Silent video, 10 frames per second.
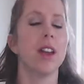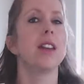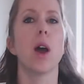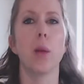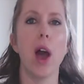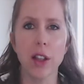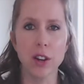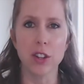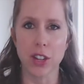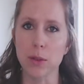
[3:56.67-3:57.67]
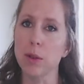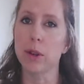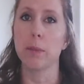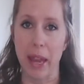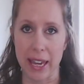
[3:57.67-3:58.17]
Now, we all understand what
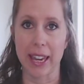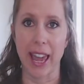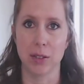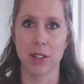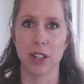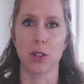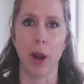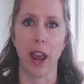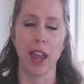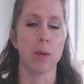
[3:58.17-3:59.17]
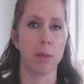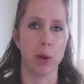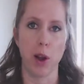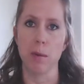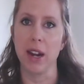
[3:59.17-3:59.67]
a bank account is, right? We put
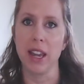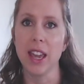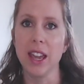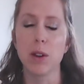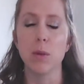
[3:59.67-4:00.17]
our money in,